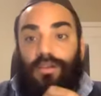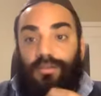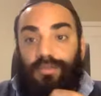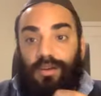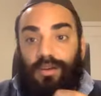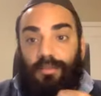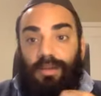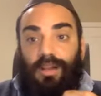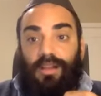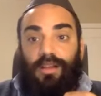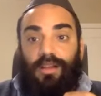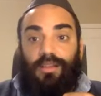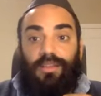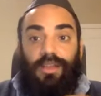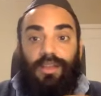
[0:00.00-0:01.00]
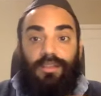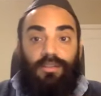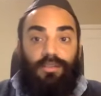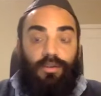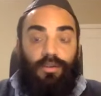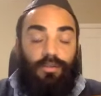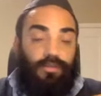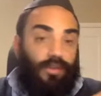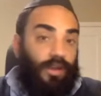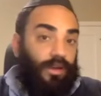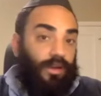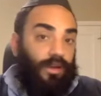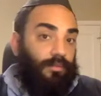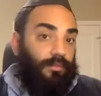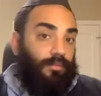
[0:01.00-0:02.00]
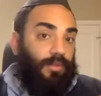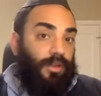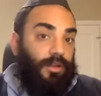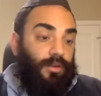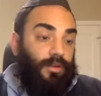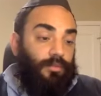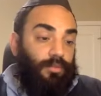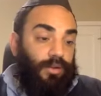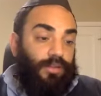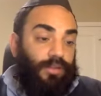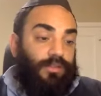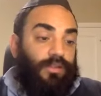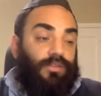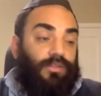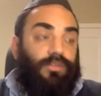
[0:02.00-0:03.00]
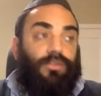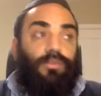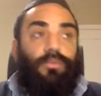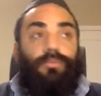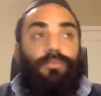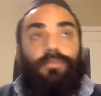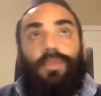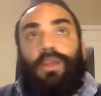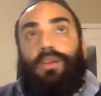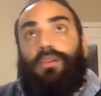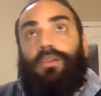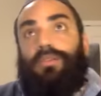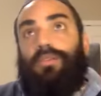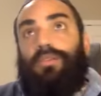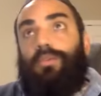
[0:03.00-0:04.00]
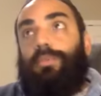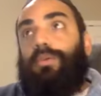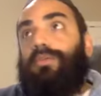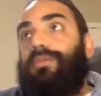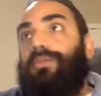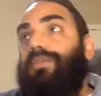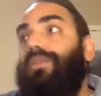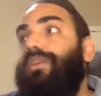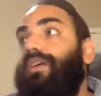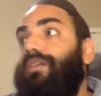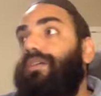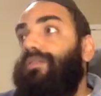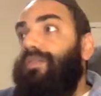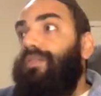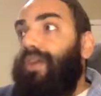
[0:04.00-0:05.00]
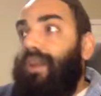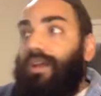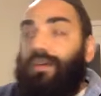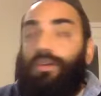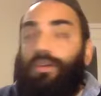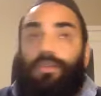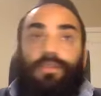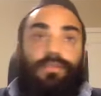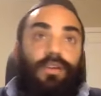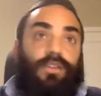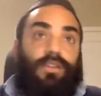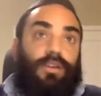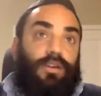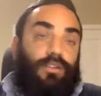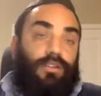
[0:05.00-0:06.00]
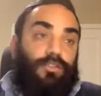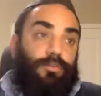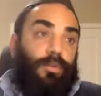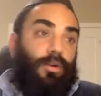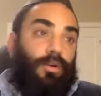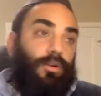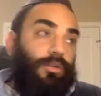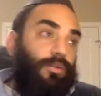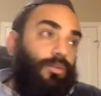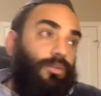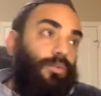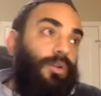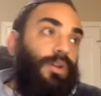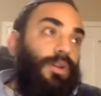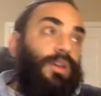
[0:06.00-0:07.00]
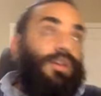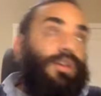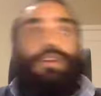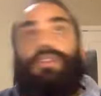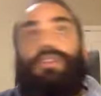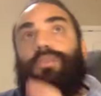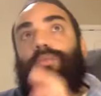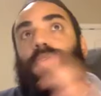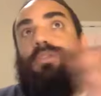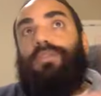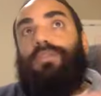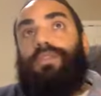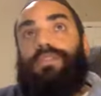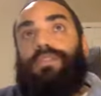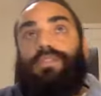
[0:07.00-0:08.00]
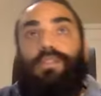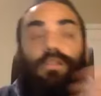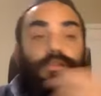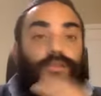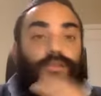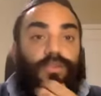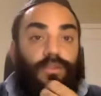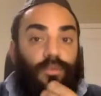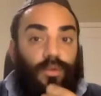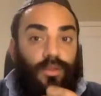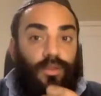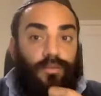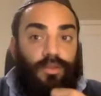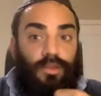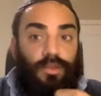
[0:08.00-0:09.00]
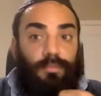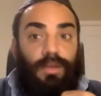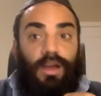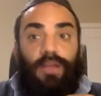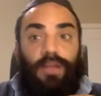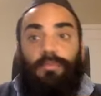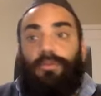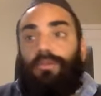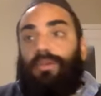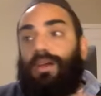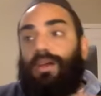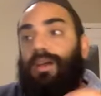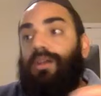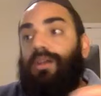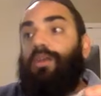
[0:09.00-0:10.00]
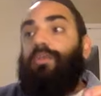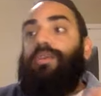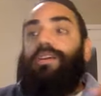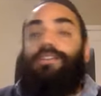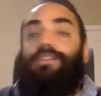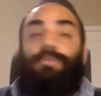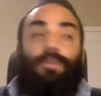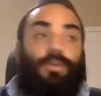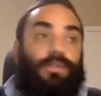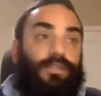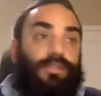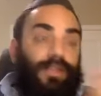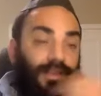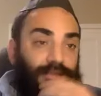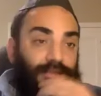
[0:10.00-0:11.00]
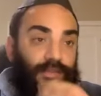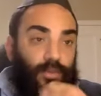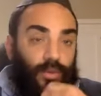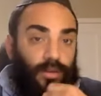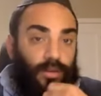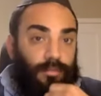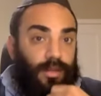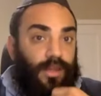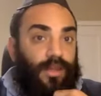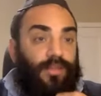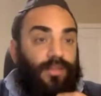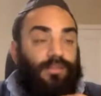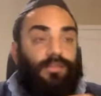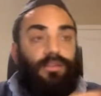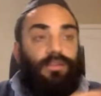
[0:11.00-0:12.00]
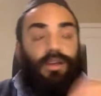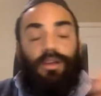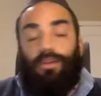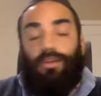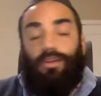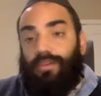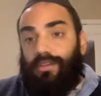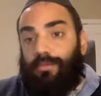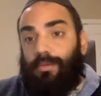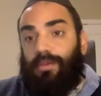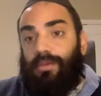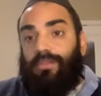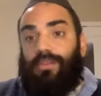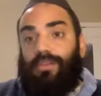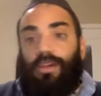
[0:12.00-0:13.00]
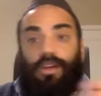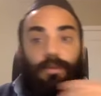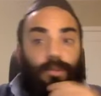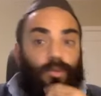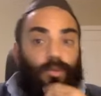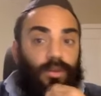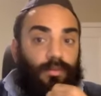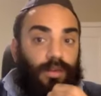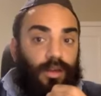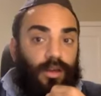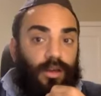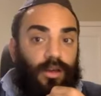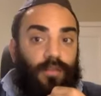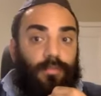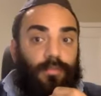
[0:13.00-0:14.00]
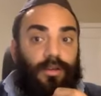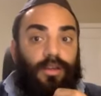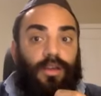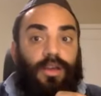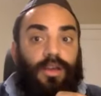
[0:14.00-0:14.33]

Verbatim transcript: of Kabbalah that the Toras Chacham brings us to, so a person thinks that I could only find Hakadosh Baruch Hu in the world of Atzilus, in the world of Adam Kadmon. I could only experience Kesser when I'm by Kesser, and I could only experience Chachma when I'm by Chachma,